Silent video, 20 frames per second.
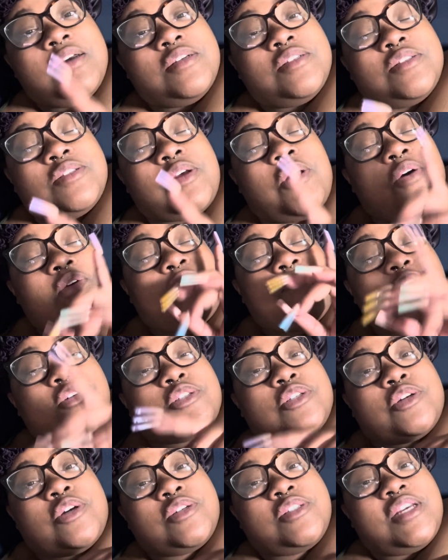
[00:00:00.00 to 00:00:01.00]
So for
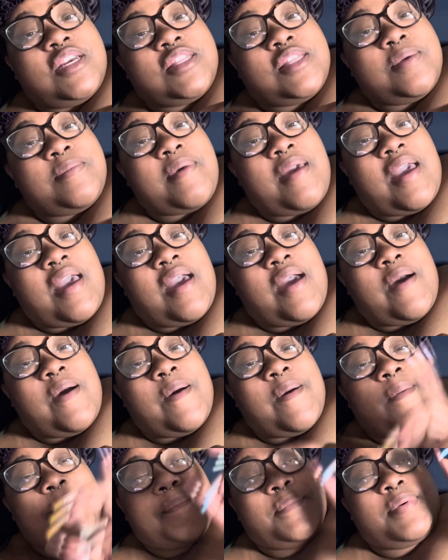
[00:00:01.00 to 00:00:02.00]
sure go check them
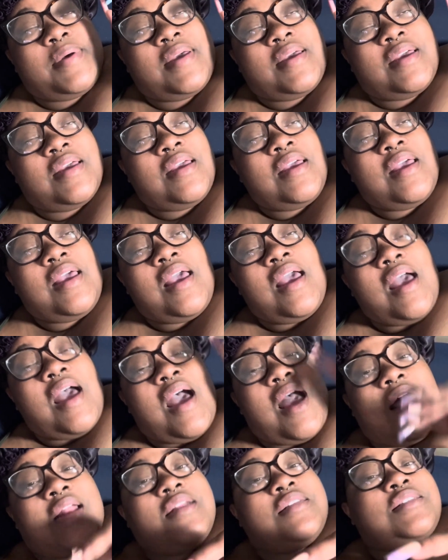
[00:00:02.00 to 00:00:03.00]
out. But
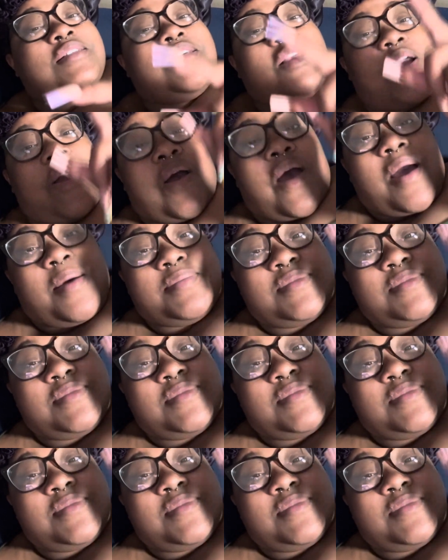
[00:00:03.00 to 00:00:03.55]
honestly y'all, I'm